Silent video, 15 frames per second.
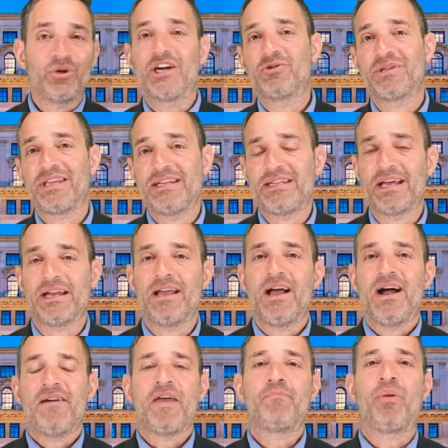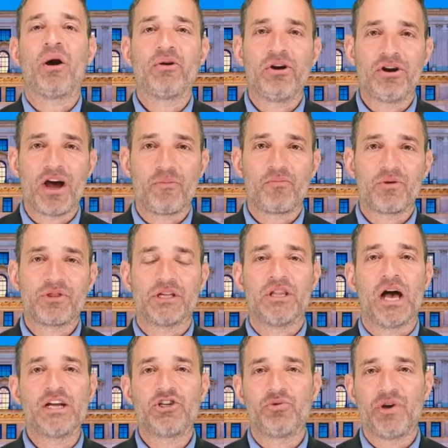So here's what they did. They partnered up with
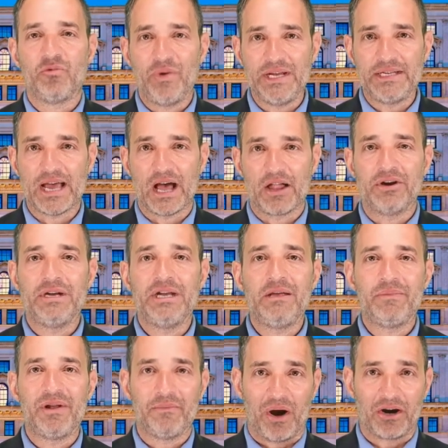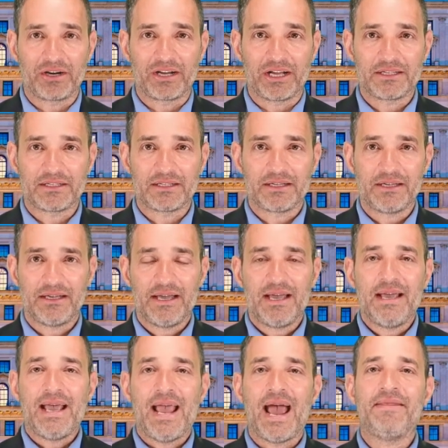the luxury retailer Neiman Marcus,
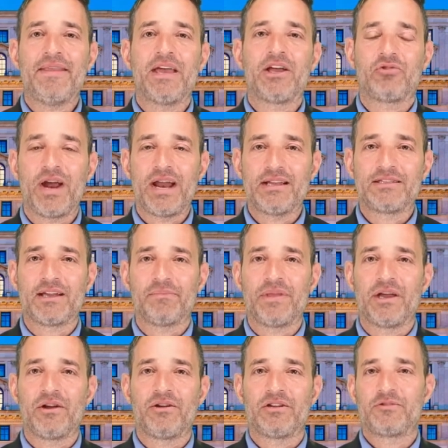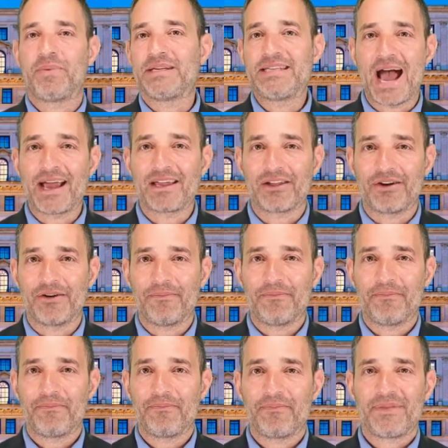and they created something spectacular.
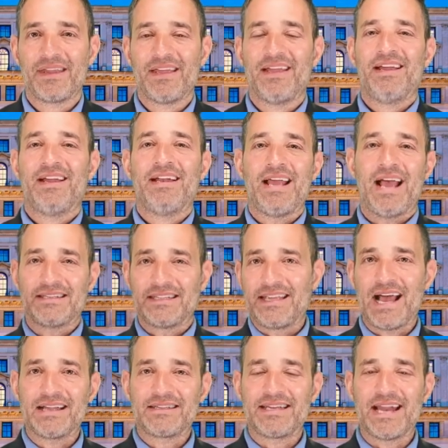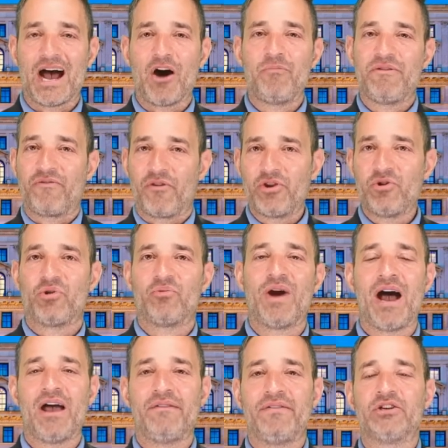As a guest now, before you
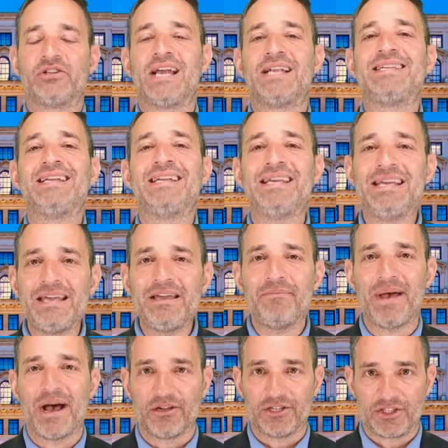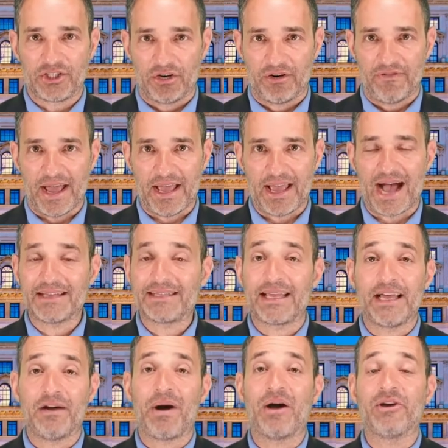arrive, you're sent an email survey
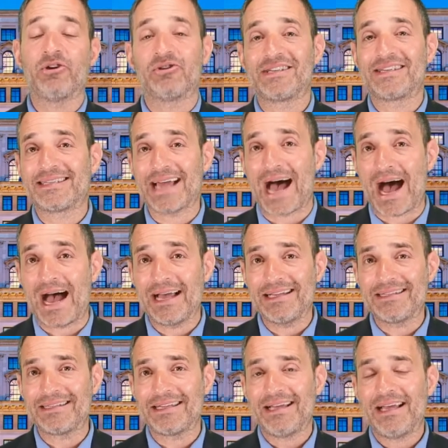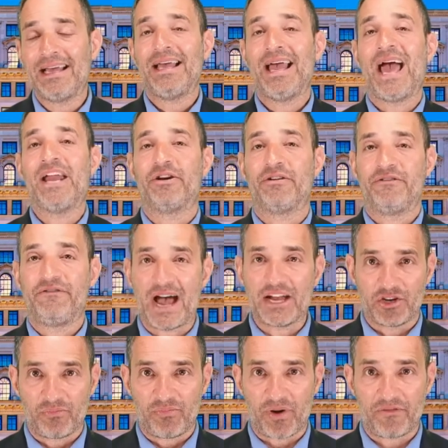asking about your size and your
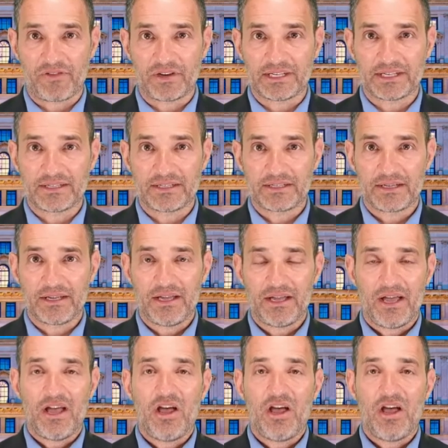fashion preferences.